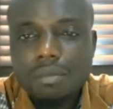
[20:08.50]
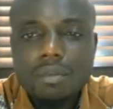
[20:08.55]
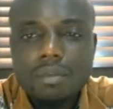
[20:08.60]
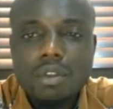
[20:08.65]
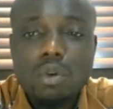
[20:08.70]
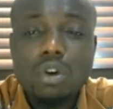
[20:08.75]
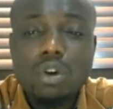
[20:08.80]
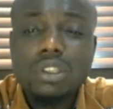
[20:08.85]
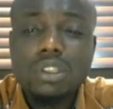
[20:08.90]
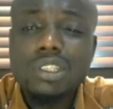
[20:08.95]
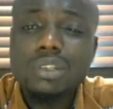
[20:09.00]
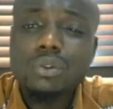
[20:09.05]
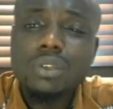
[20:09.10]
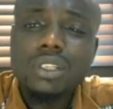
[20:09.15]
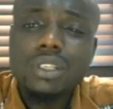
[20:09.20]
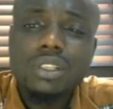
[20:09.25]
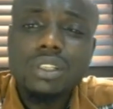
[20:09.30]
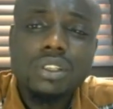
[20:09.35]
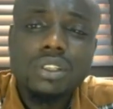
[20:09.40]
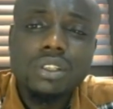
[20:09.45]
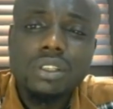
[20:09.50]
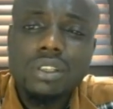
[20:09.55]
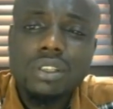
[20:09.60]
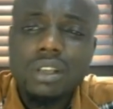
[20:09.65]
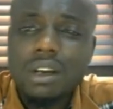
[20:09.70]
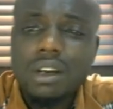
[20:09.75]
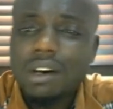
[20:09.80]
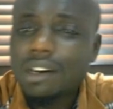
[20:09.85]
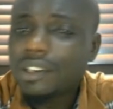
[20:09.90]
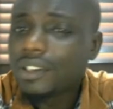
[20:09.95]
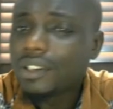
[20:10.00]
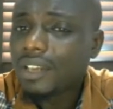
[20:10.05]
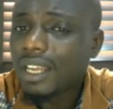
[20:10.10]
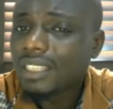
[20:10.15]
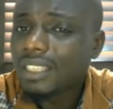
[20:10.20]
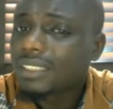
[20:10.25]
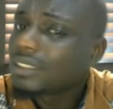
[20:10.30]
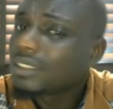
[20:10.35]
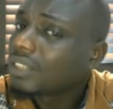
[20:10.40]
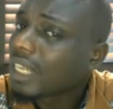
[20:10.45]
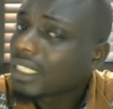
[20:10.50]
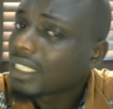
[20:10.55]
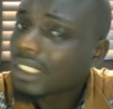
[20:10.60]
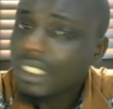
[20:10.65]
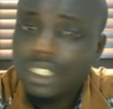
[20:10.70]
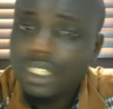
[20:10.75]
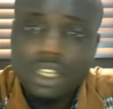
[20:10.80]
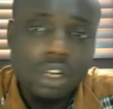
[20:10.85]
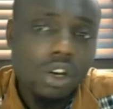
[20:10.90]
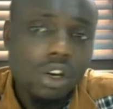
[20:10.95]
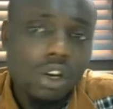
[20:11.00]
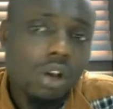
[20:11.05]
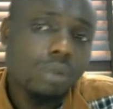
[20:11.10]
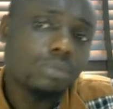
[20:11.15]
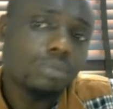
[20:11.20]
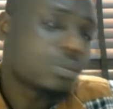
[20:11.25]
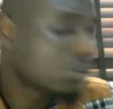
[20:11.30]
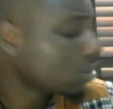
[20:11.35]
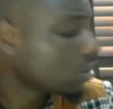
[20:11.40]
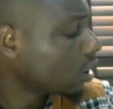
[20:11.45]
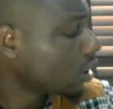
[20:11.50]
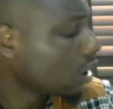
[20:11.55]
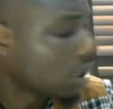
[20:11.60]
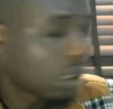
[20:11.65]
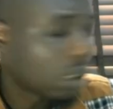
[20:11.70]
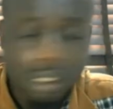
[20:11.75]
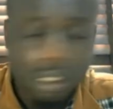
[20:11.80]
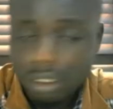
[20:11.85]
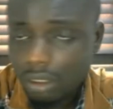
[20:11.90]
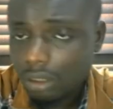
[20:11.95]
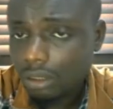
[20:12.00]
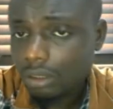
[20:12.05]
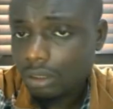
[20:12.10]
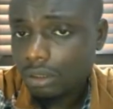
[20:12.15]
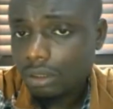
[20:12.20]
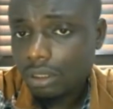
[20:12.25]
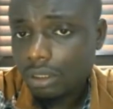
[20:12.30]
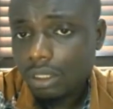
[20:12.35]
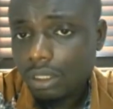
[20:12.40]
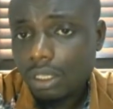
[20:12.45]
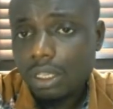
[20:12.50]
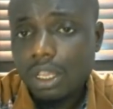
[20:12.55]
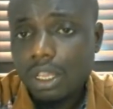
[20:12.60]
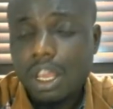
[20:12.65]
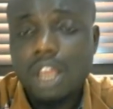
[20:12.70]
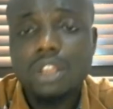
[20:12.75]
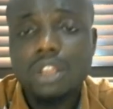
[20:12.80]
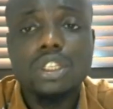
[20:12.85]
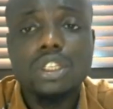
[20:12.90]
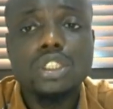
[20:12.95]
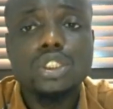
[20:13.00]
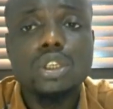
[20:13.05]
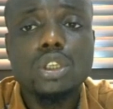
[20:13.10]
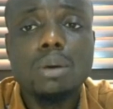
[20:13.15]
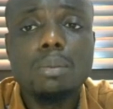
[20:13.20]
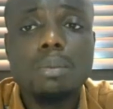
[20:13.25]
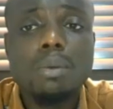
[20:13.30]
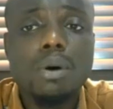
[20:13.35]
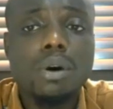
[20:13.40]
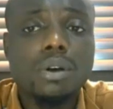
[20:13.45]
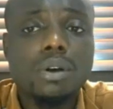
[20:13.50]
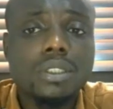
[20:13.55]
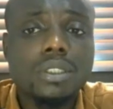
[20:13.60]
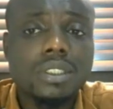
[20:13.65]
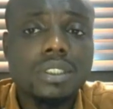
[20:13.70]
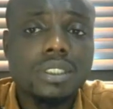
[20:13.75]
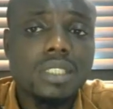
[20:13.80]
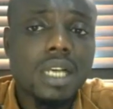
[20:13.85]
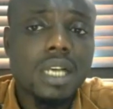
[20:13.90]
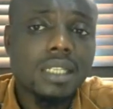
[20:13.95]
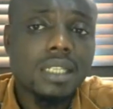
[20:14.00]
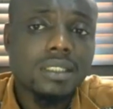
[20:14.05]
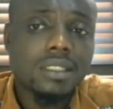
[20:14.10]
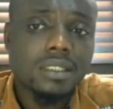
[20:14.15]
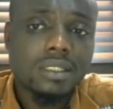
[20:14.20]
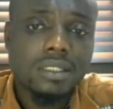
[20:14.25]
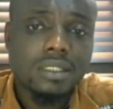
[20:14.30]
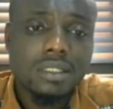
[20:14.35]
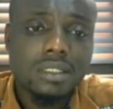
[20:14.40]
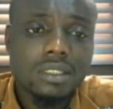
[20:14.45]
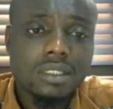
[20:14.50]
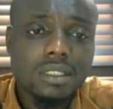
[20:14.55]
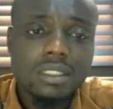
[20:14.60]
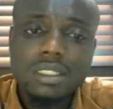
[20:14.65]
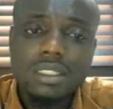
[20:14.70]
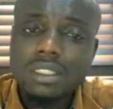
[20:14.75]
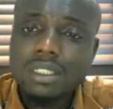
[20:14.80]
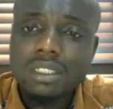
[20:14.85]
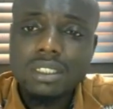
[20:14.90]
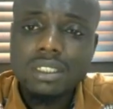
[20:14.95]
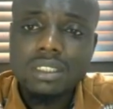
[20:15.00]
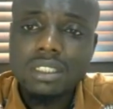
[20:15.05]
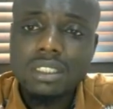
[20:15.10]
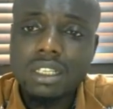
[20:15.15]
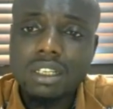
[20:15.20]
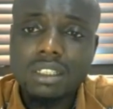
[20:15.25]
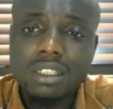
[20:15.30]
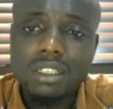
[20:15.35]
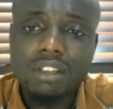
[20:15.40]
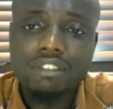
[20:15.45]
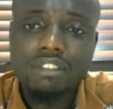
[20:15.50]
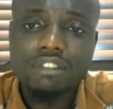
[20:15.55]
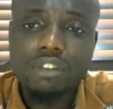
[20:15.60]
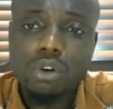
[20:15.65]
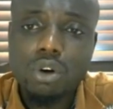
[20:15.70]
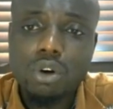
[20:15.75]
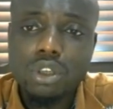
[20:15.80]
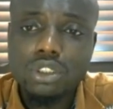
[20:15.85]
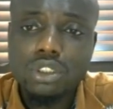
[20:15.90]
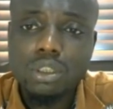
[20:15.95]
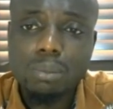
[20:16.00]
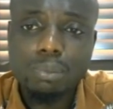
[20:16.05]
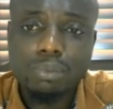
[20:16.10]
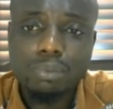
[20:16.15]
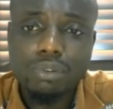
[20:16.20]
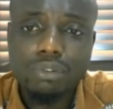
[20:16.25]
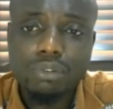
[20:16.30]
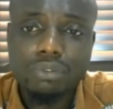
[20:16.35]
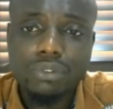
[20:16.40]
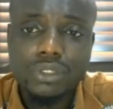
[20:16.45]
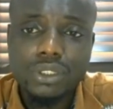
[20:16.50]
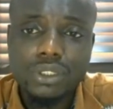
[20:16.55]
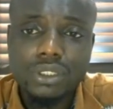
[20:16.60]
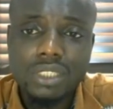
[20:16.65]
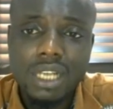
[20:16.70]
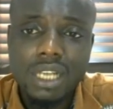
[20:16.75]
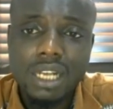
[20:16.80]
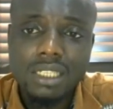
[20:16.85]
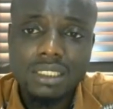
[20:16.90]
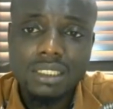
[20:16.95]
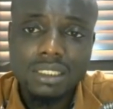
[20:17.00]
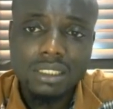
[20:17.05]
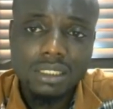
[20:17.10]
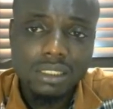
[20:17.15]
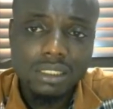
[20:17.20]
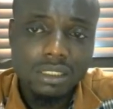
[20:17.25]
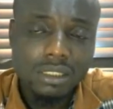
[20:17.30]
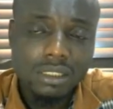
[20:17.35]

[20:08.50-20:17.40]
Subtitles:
One thing with the United Kingdom Education Board is that they focus on professionality.